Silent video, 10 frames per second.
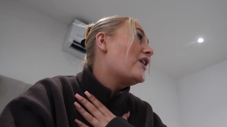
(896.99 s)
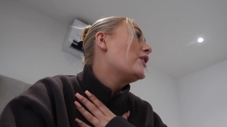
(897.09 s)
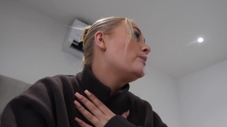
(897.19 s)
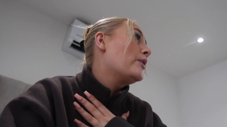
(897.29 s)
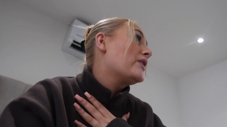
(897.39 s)
if I
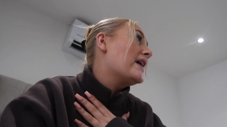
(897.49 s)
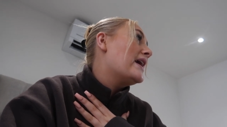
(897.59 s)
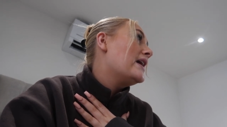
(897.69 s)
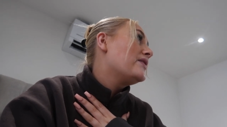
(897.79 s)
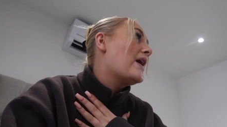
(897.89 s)
don't book
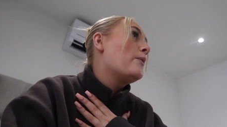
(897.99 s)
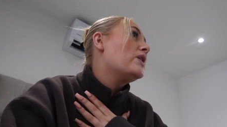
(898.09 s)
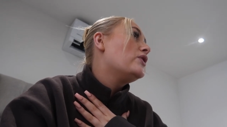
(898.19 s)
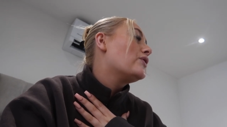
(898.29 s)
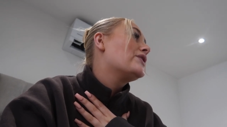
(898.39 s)
it, then
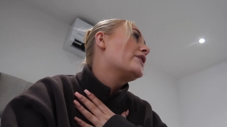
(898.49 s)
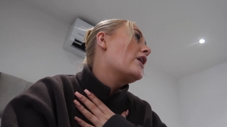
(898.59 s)
we're not gonna